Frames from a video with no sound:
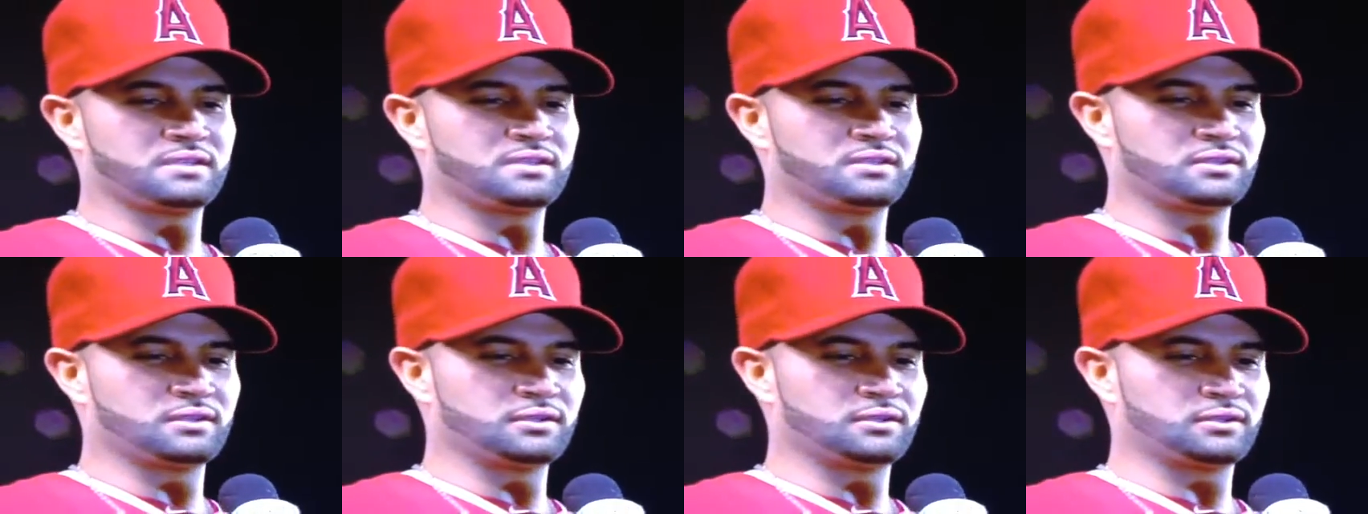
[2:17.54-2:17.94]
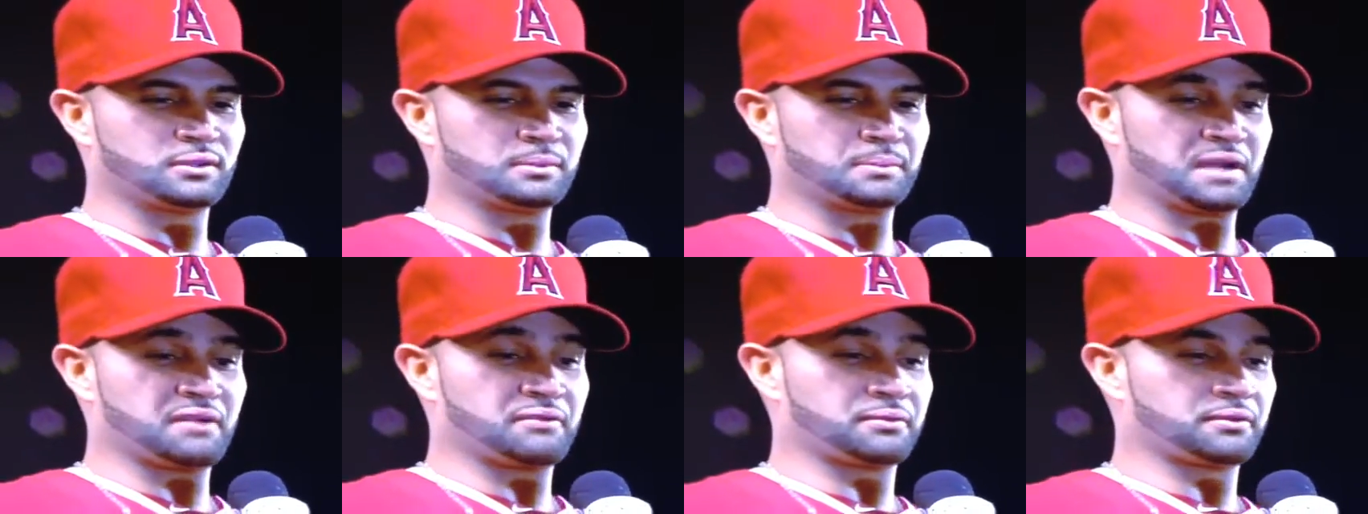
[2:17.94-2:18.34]

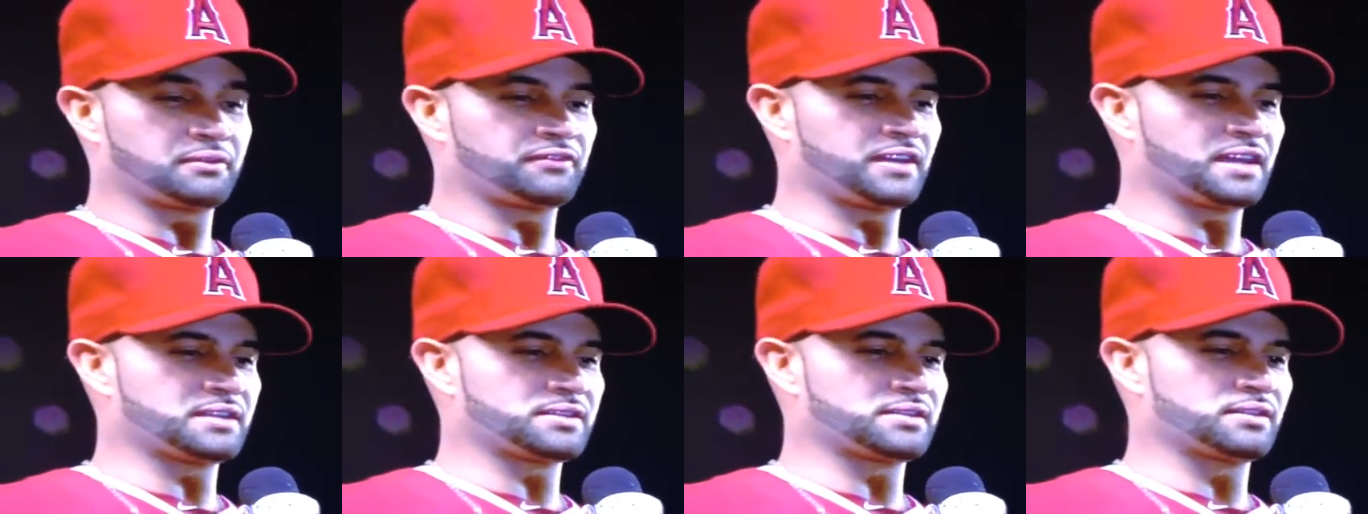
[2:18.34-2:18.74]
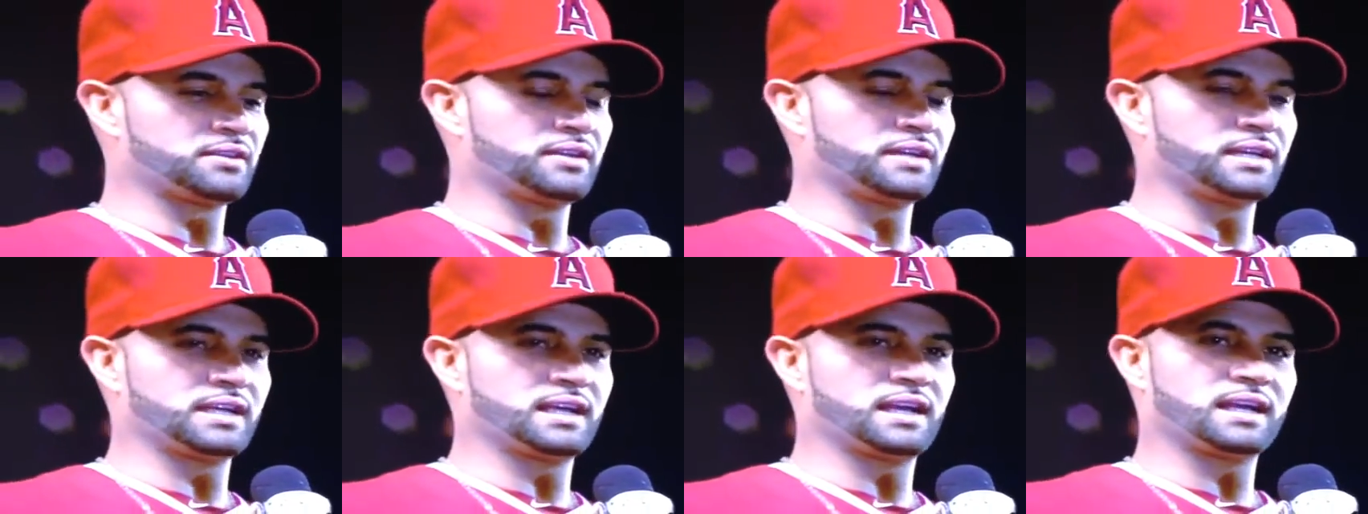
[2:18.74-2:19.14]
To play
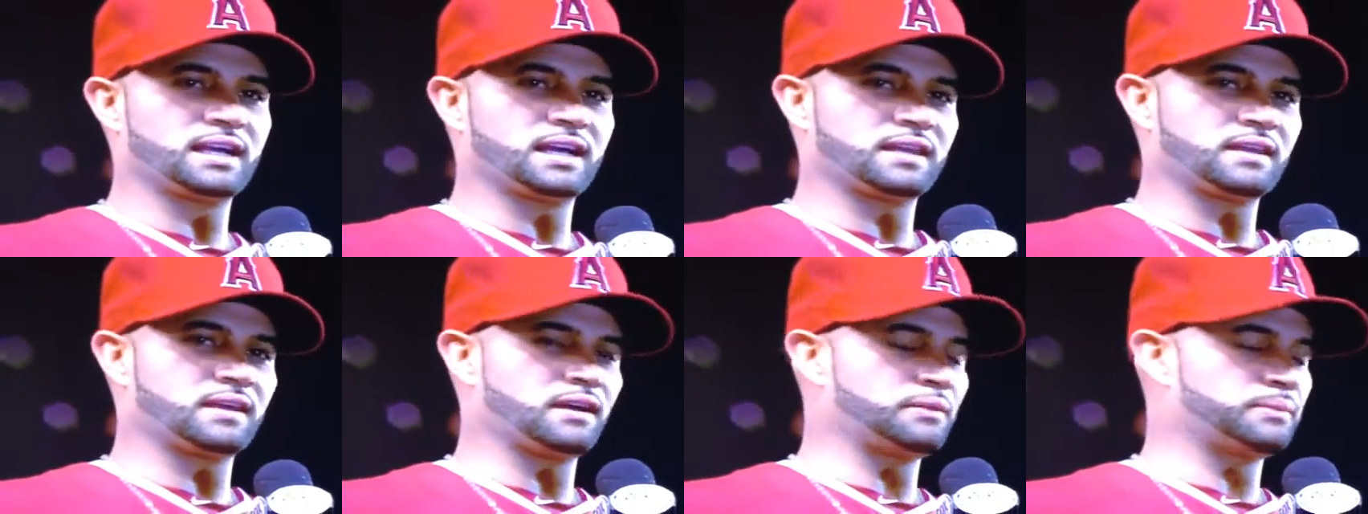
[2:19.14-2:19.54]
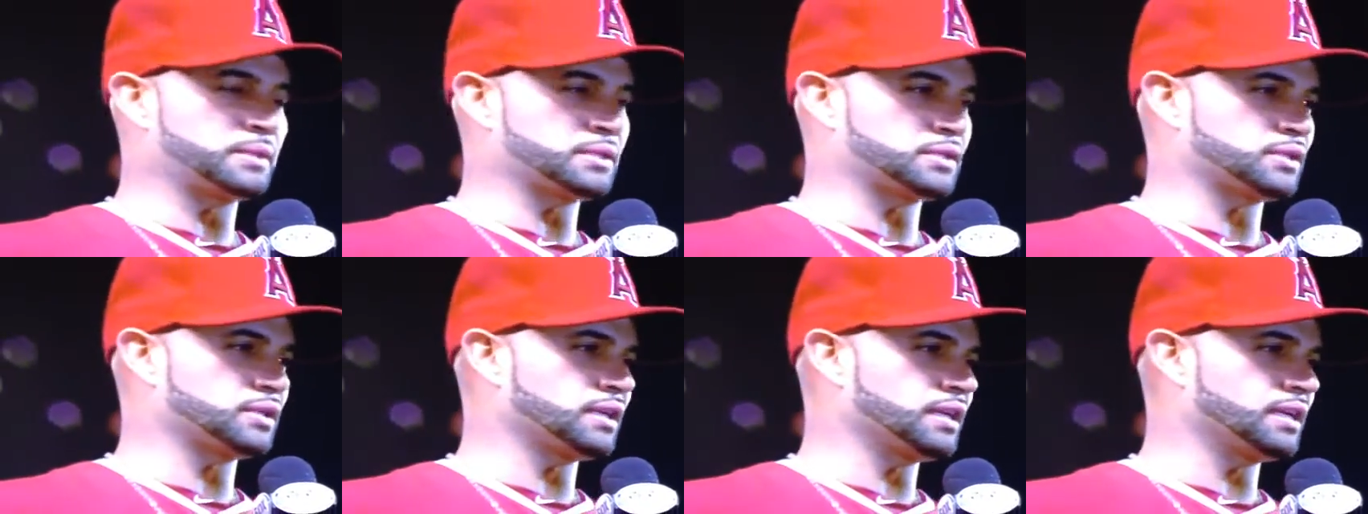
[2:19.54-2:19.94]
professional. And I got the
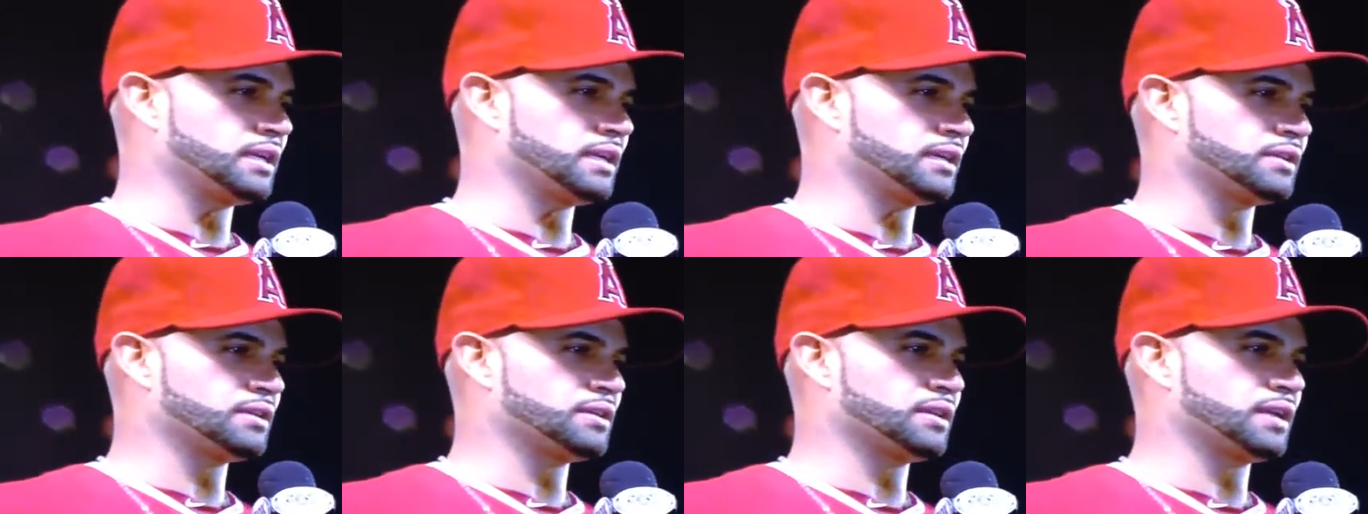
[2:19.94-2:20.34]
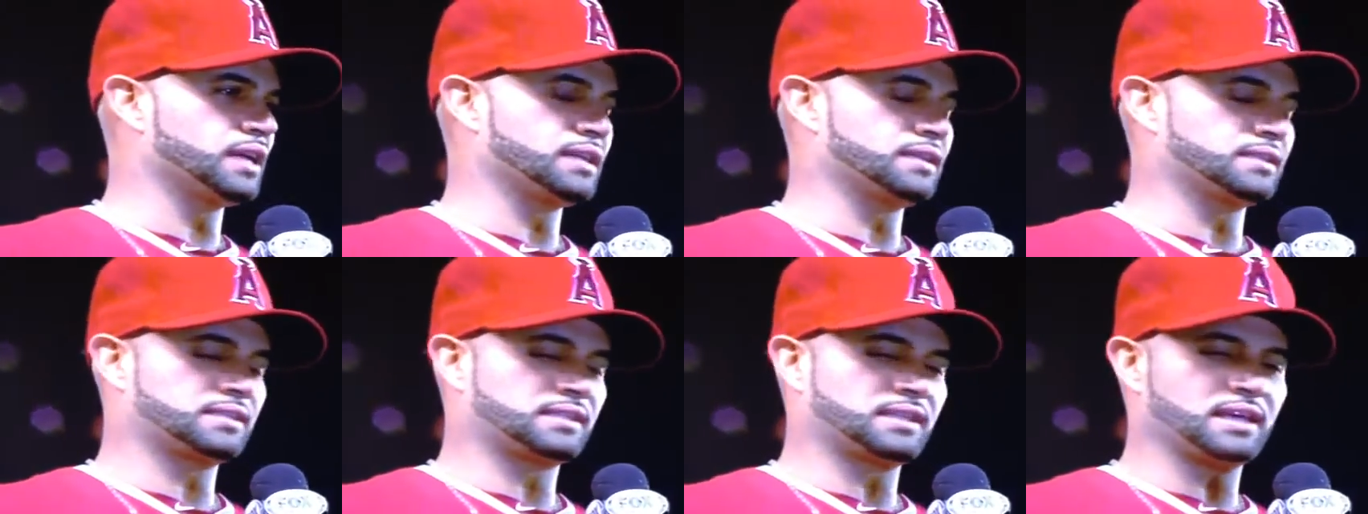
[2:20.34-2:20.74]
opportunity here in the
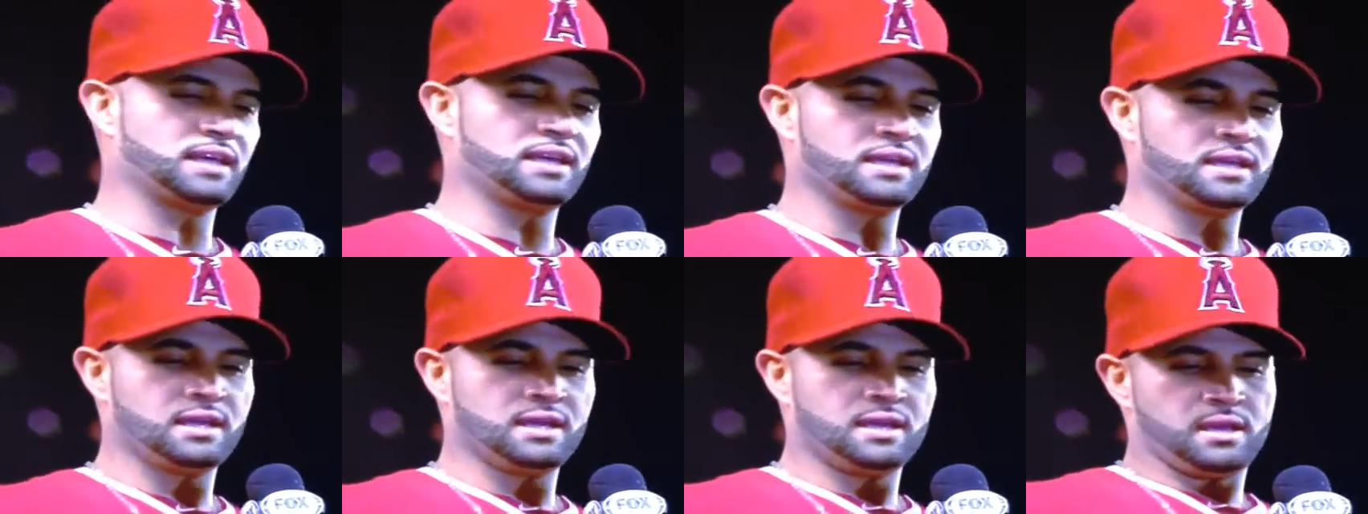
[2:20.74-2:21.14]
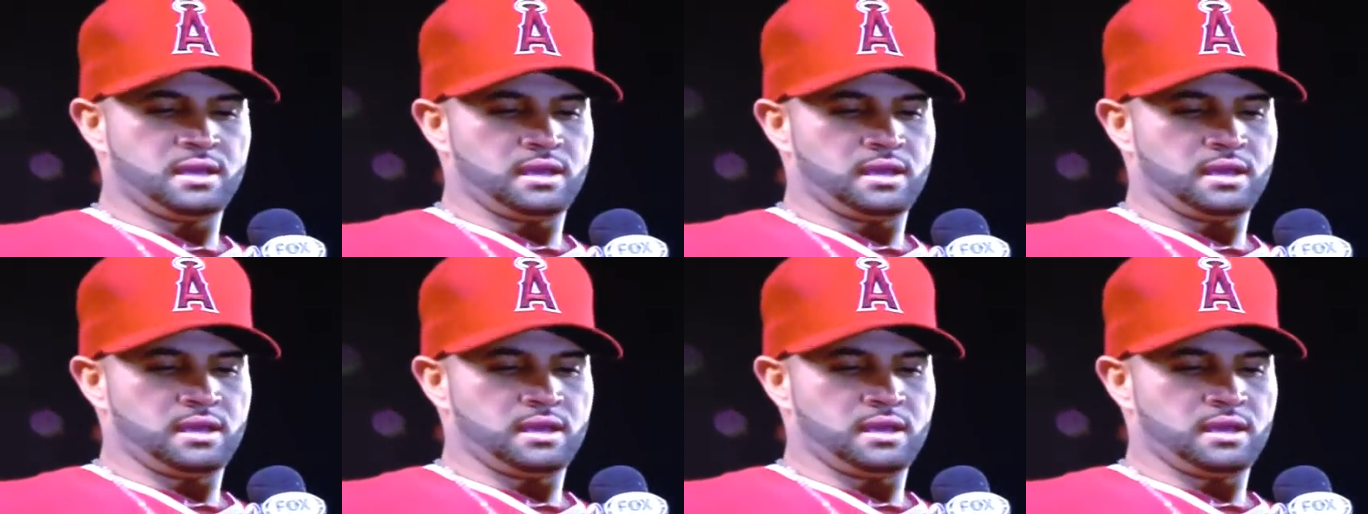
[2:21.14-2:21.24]
United States,